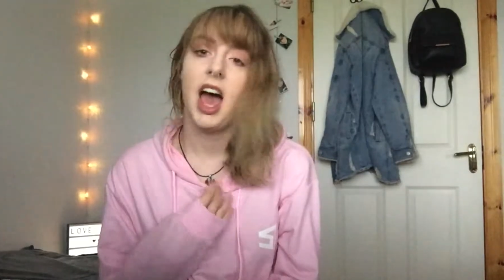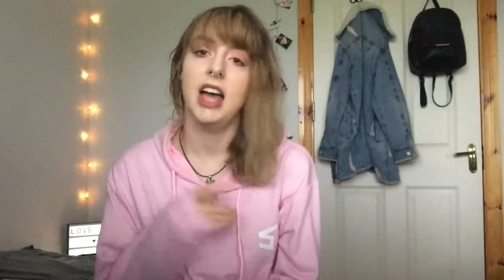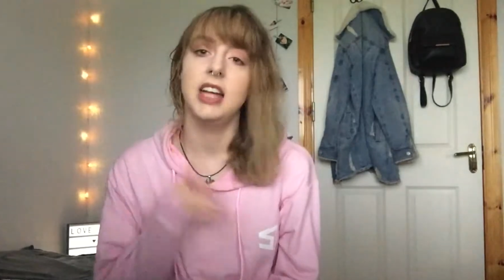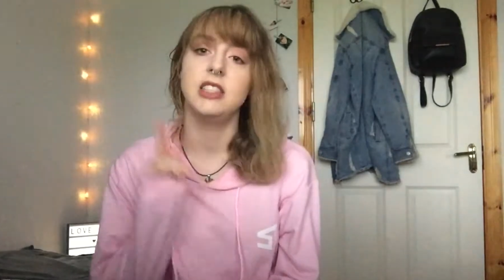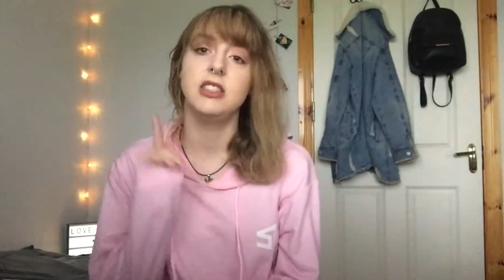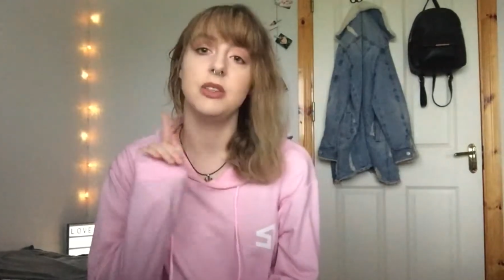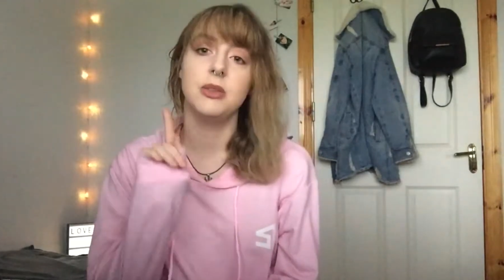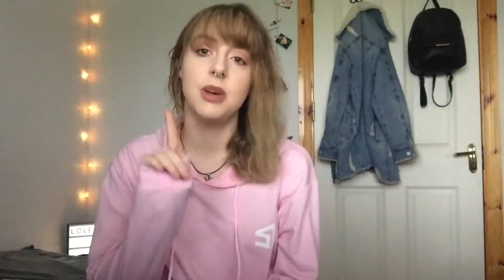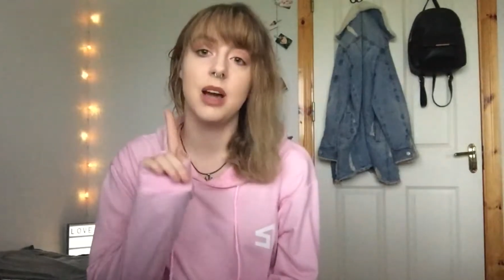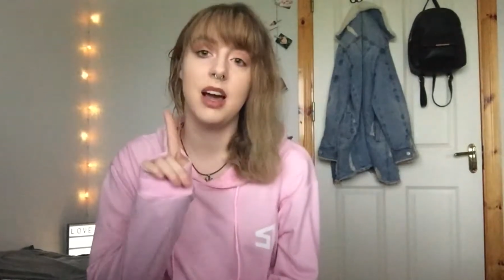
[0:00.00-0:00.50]

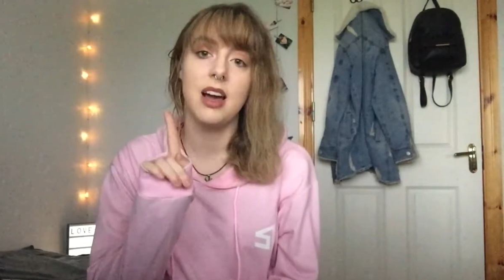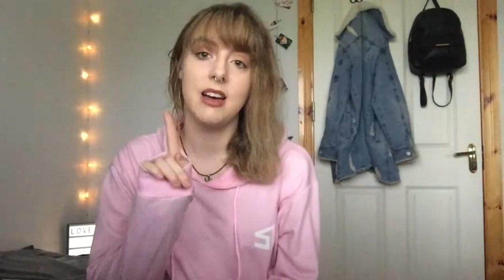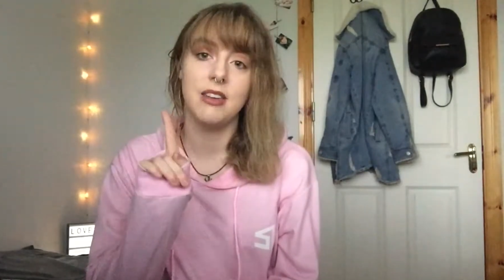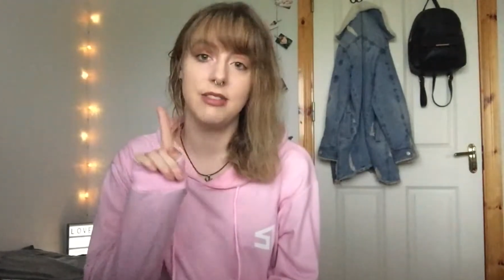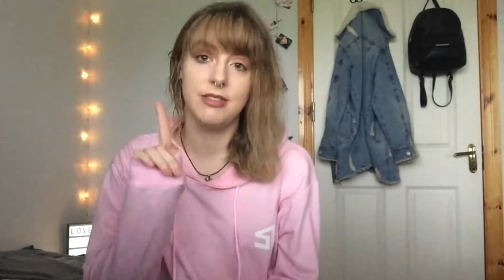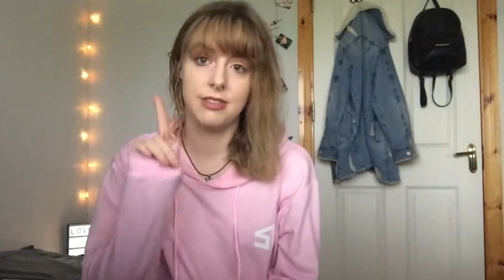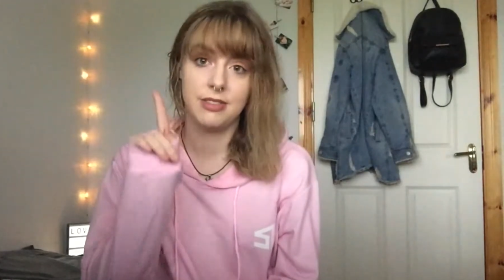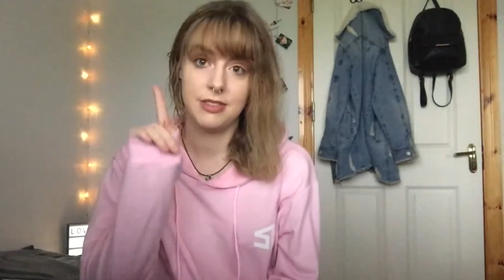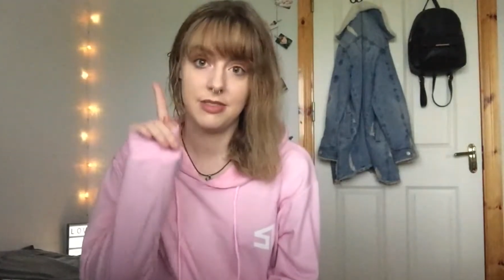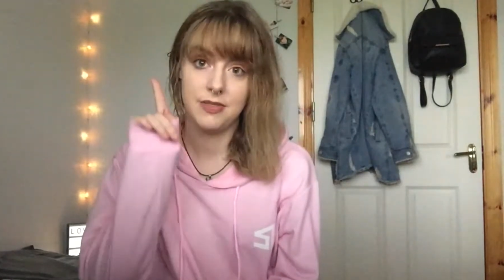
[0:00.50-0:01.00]
I do
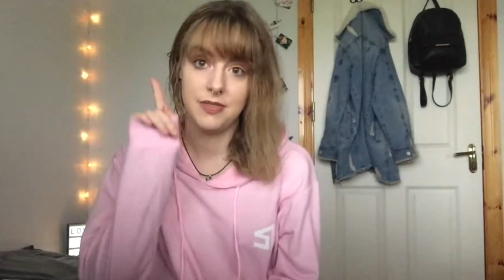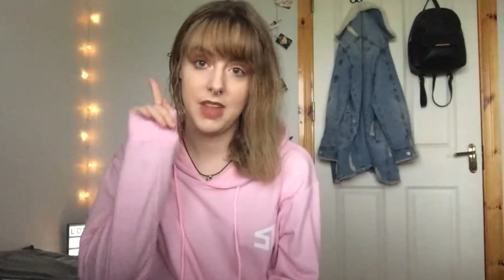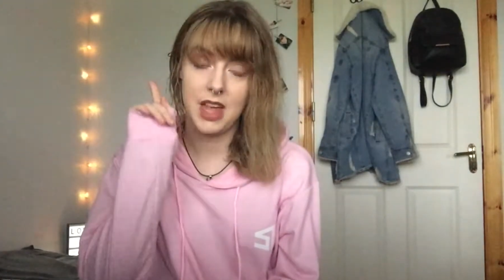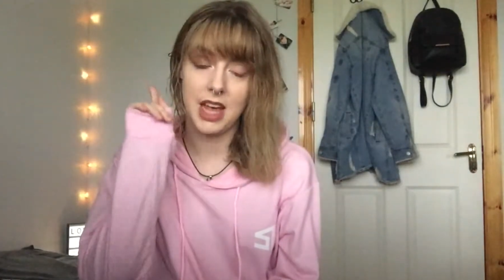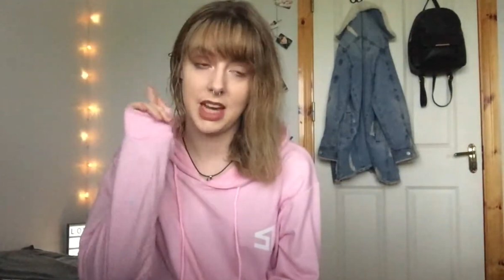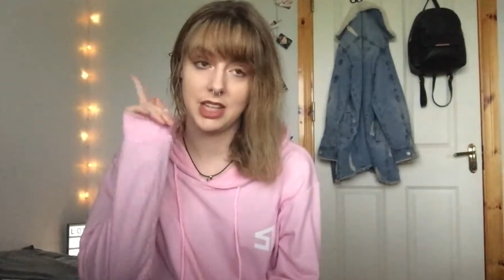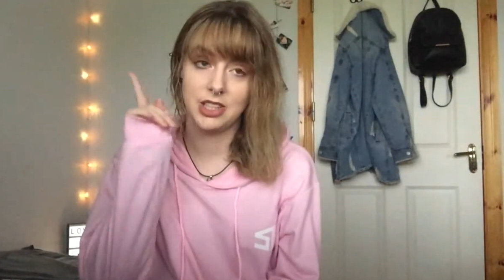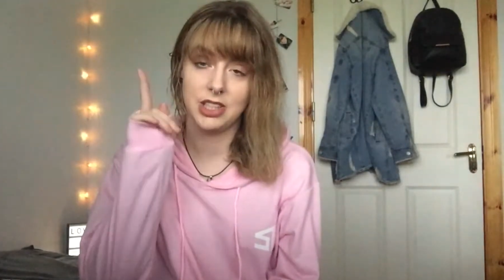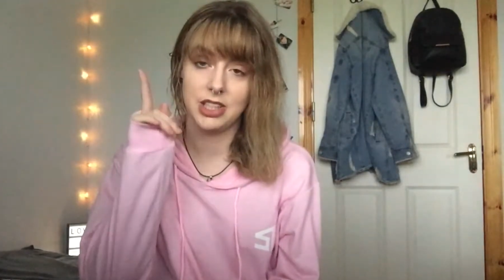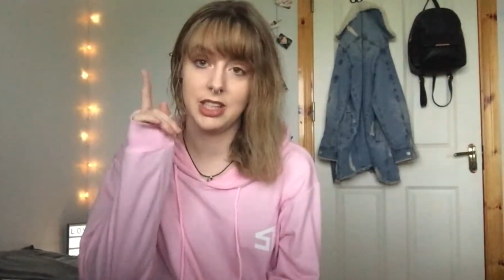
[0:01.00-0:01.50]
have
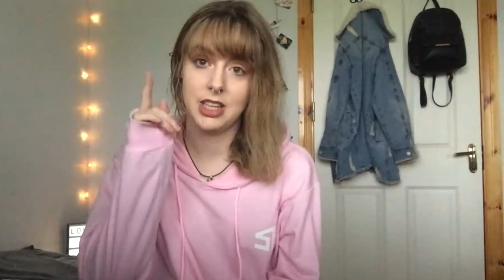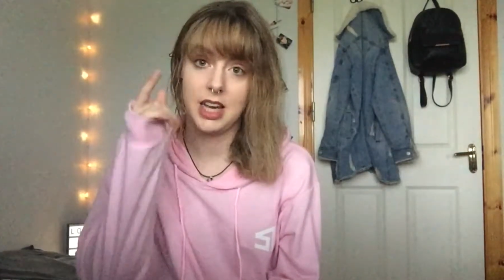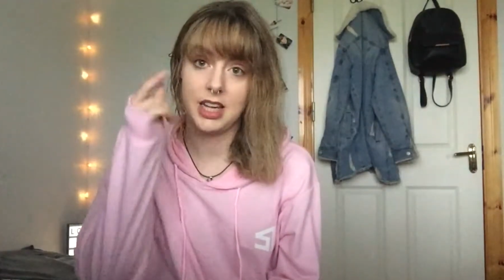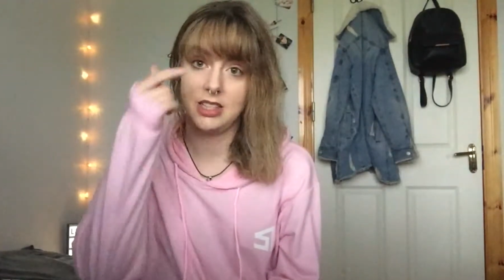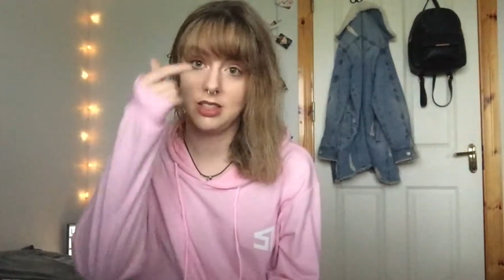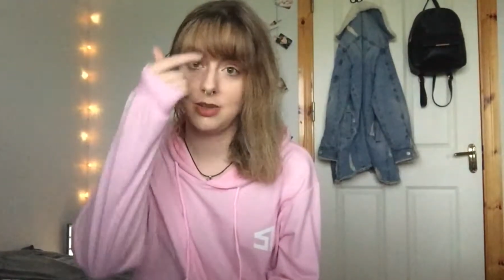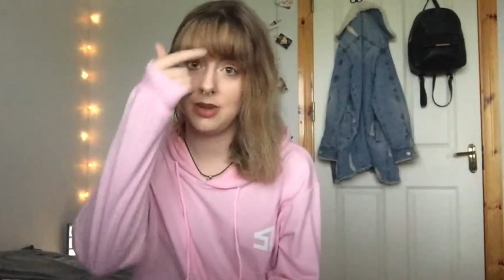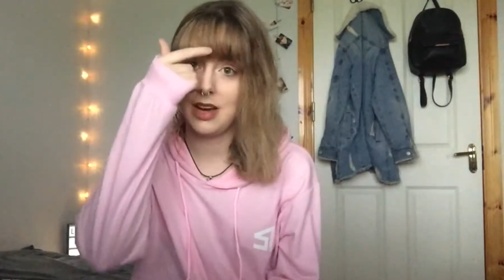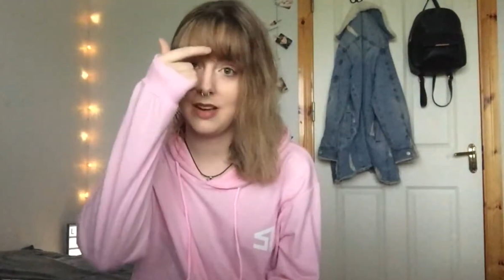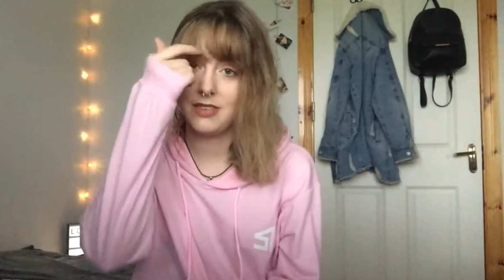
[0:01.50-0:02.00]

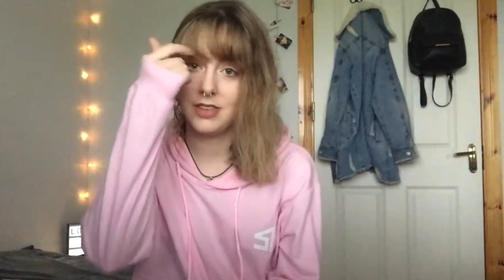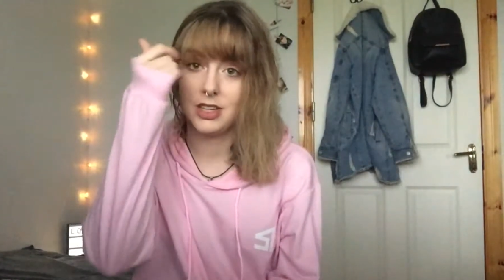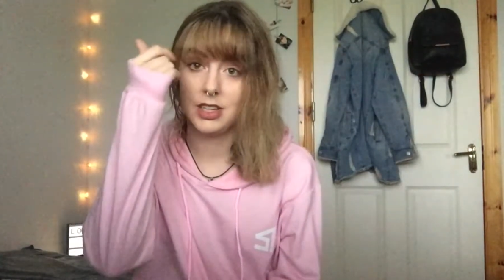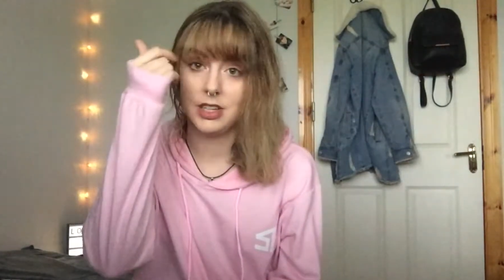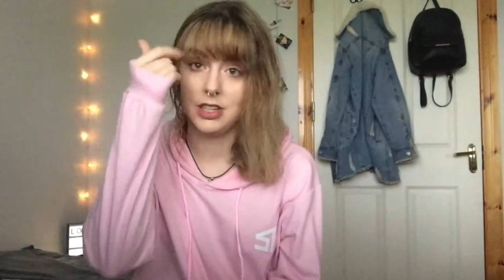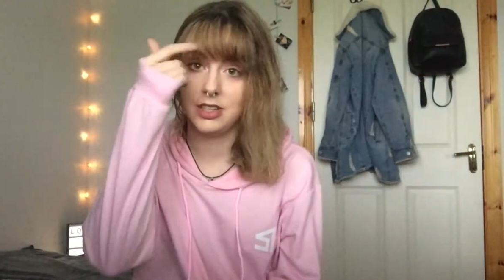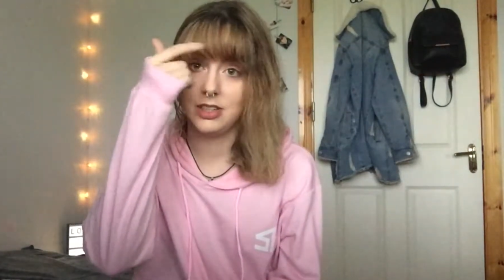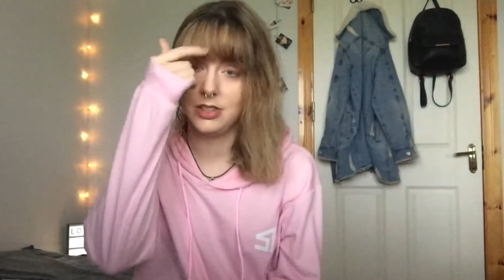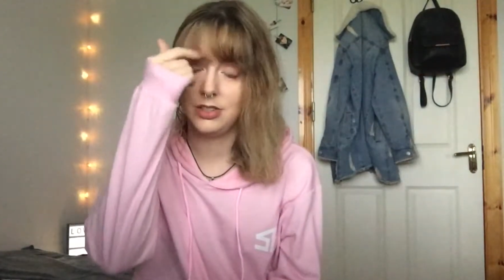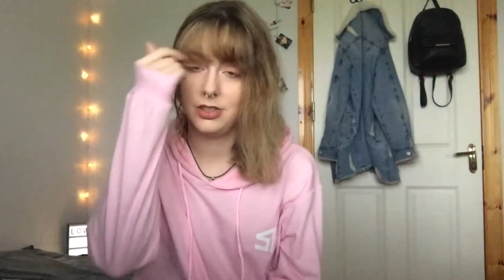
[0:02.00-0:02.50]

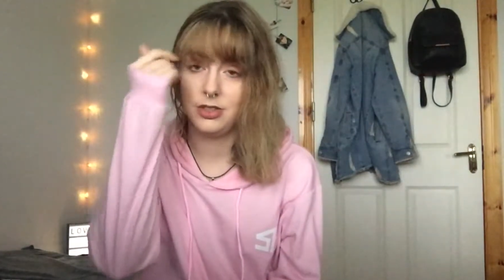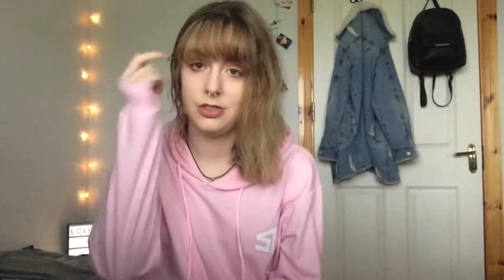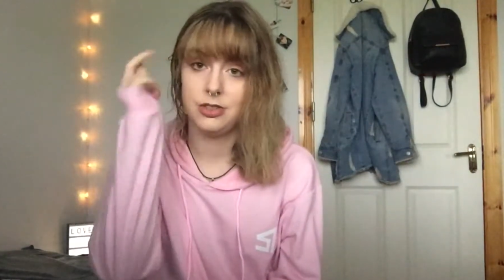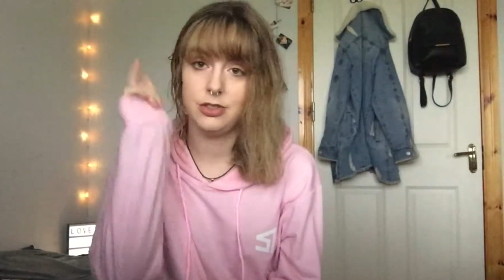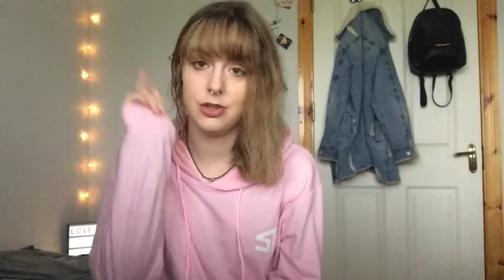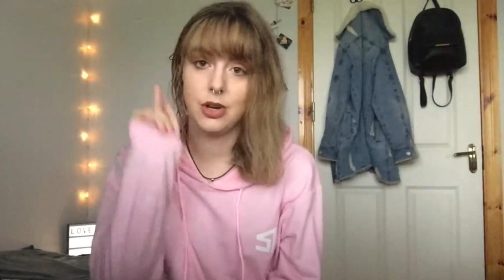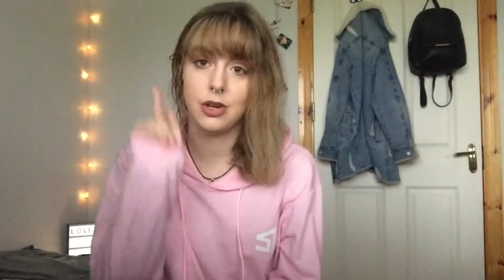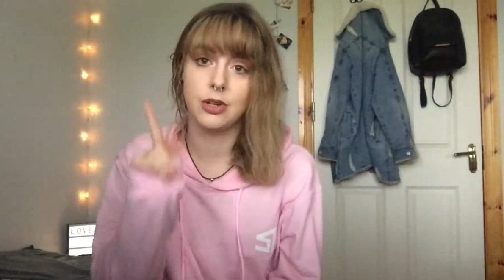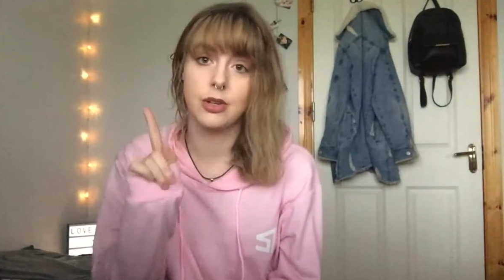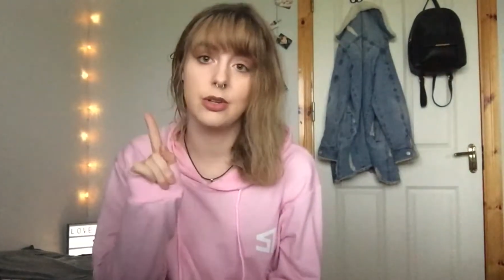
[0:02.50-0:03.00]
a
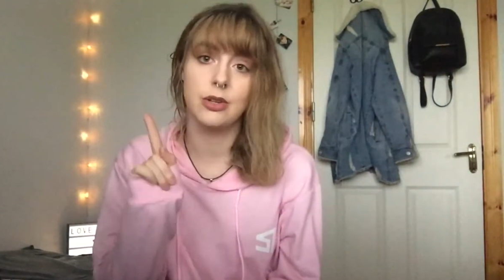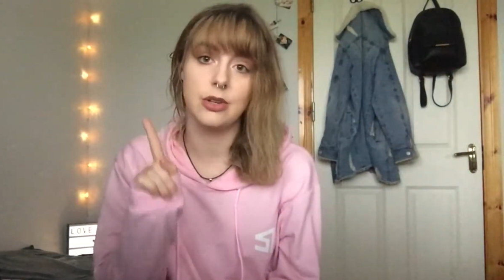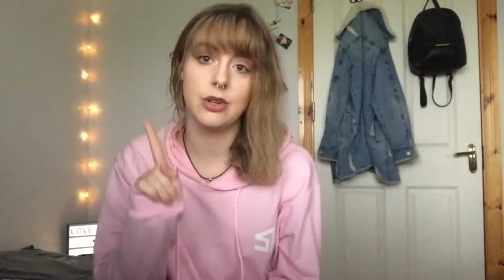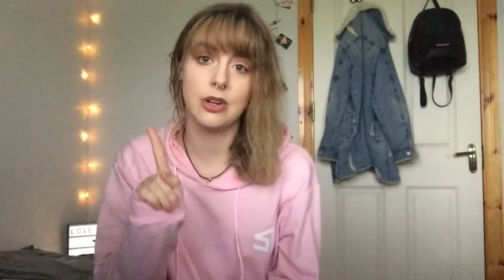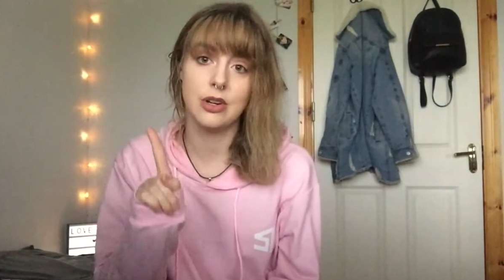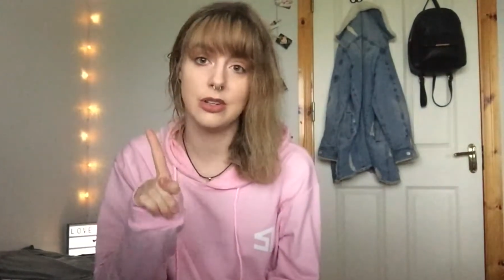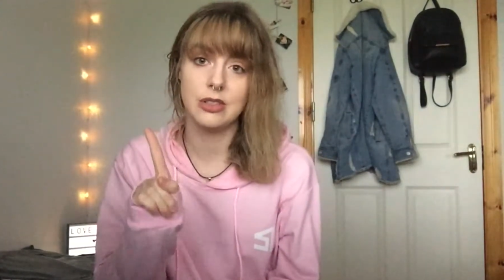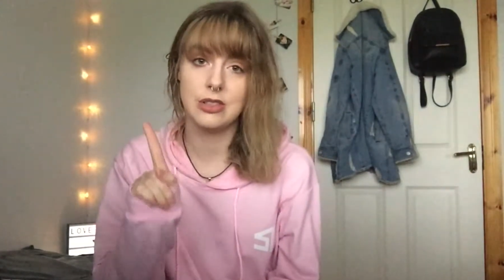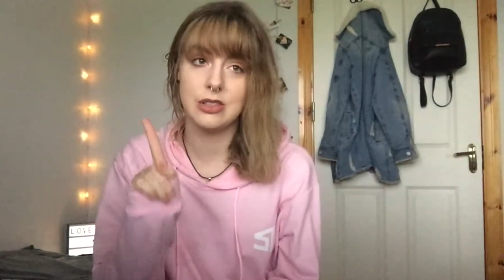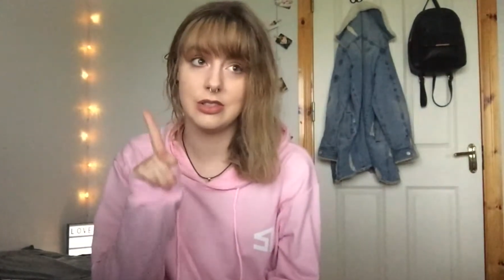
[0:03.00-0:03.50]

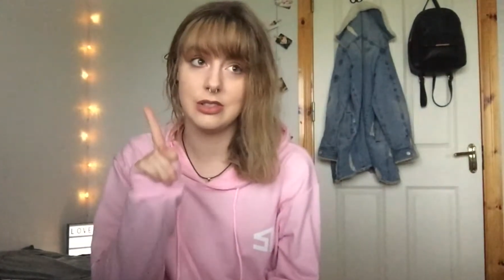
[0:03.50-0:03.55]
Jungkook